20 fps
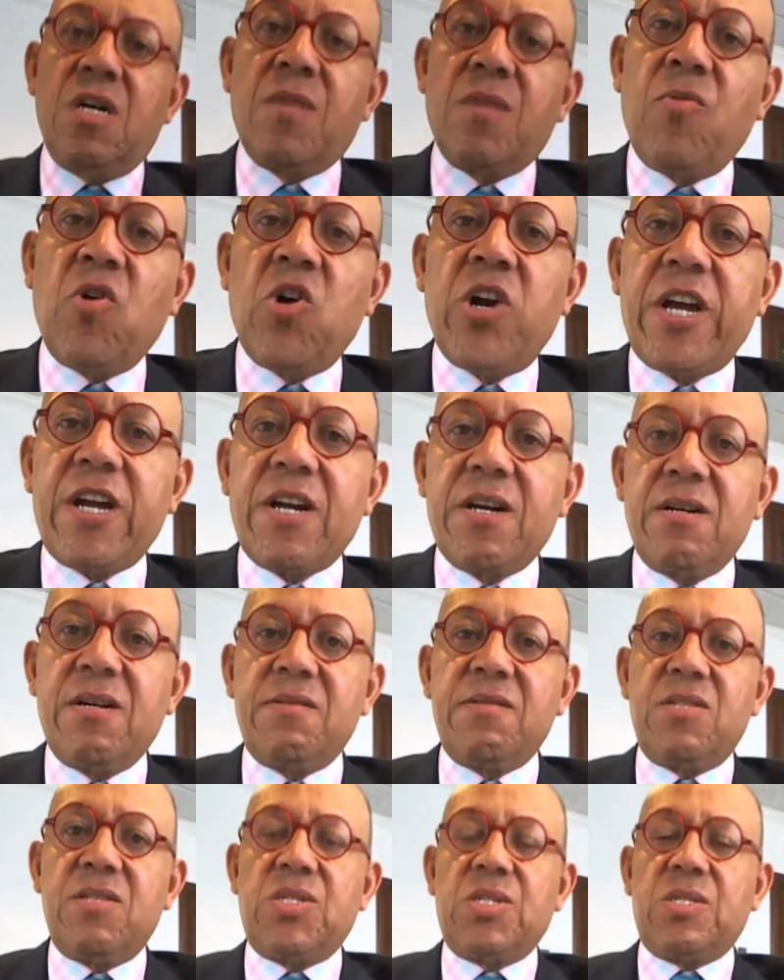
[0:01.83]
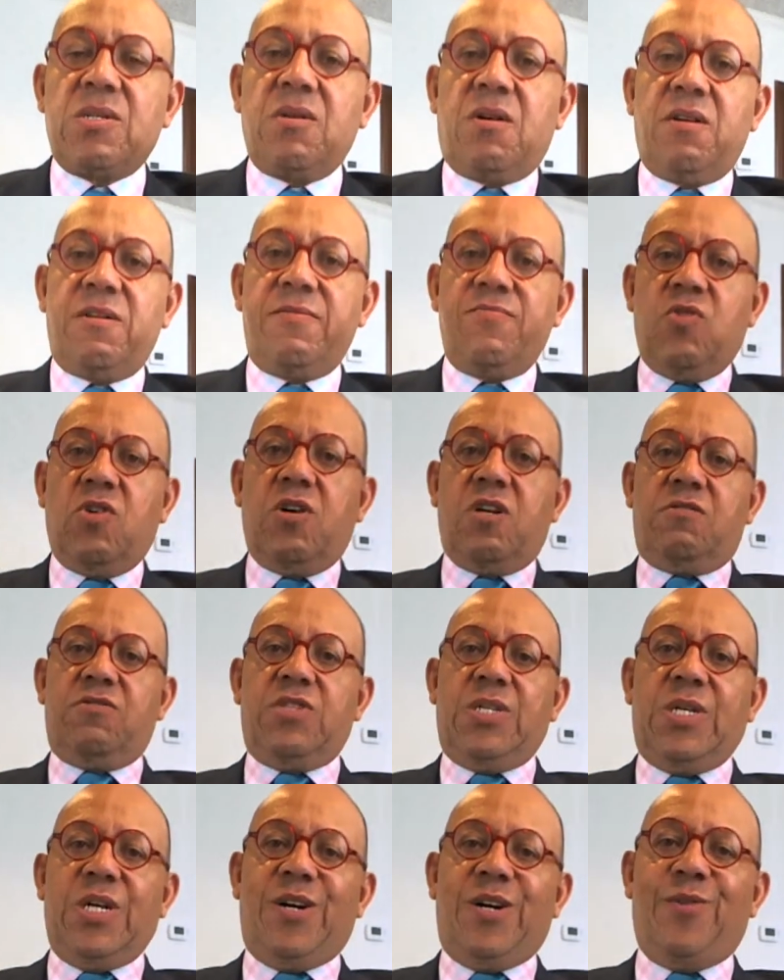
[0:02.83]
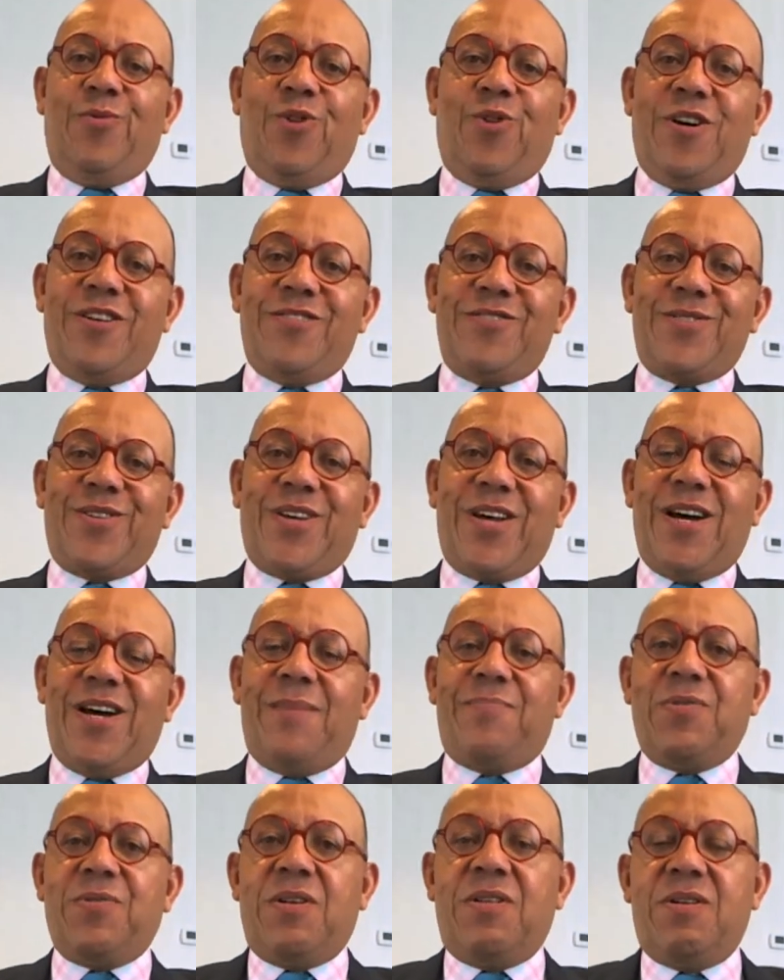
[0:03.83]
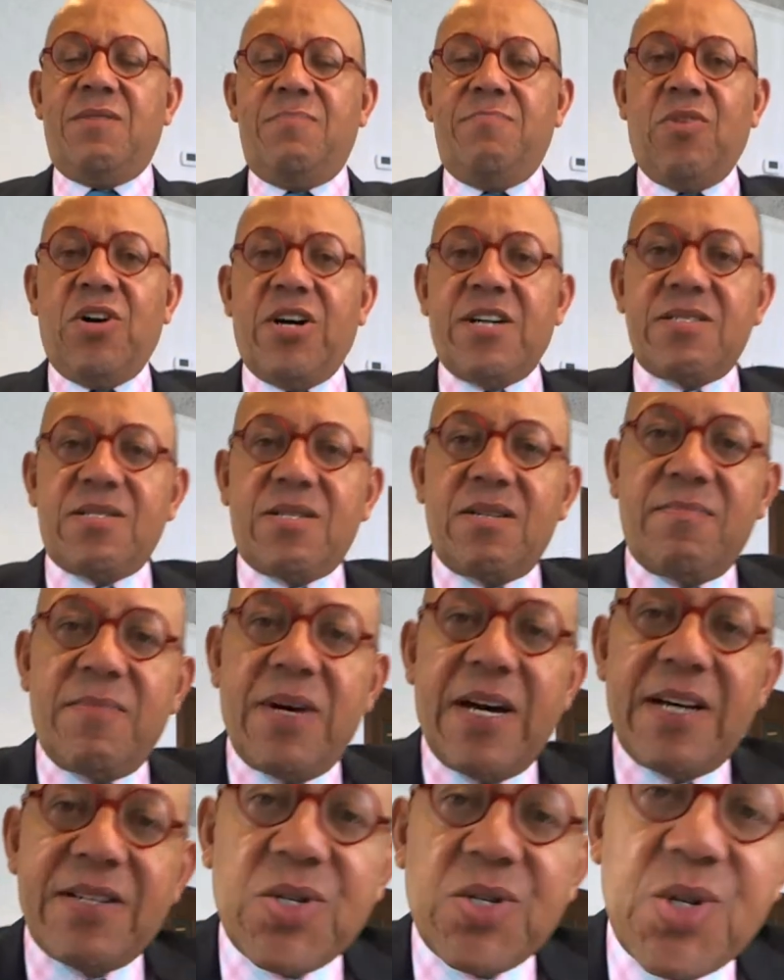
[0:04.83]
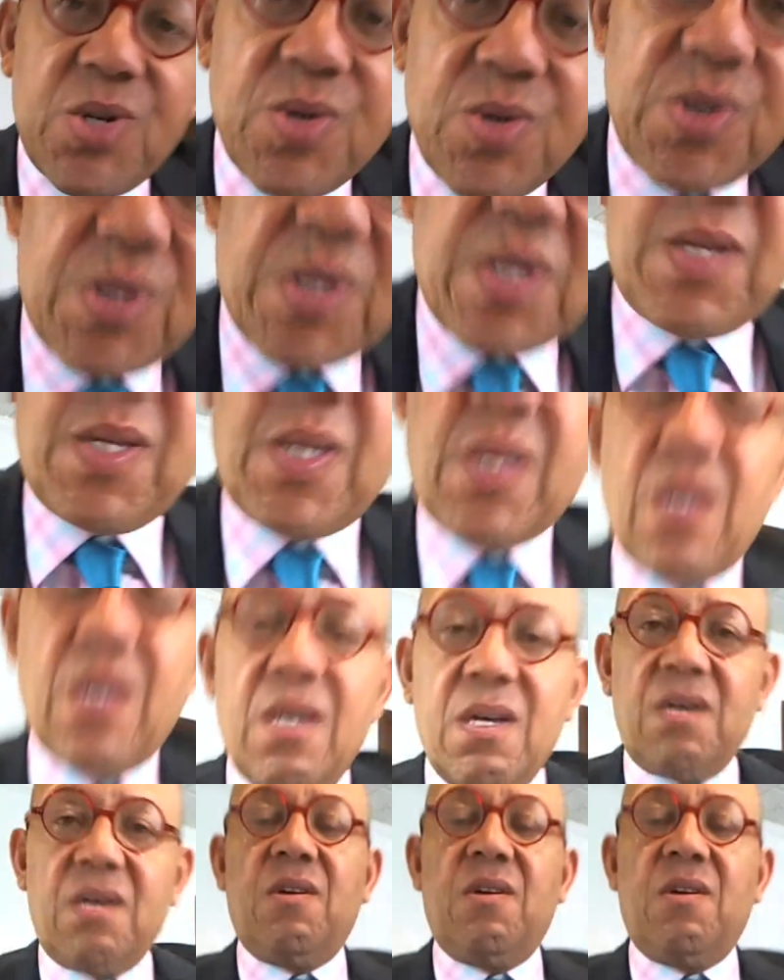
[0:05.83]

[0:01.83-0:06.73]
Morning. This is Arnie Waters here at Waters Capital in Boston, Massachusetts.